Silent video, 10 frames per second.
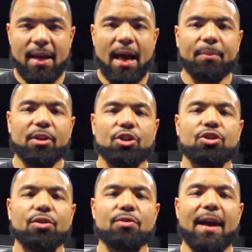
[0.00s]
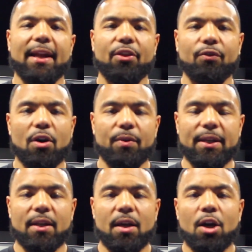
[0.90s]
I'm going to show you how to throw
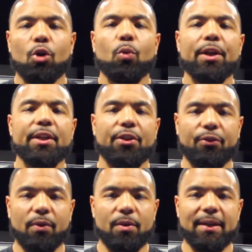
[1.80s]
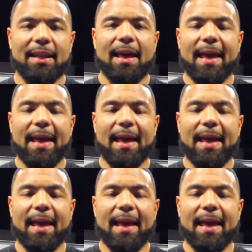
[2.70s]
it, when to throw it,